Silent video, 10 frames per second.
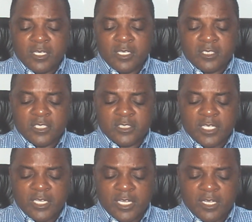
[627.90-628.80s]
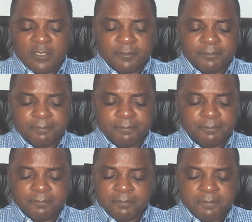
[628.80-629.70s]
She said,
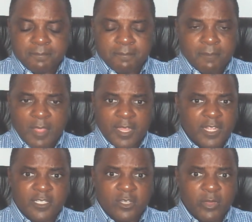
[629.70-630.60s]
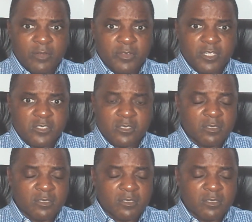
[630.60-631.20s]
I can't take credit for this.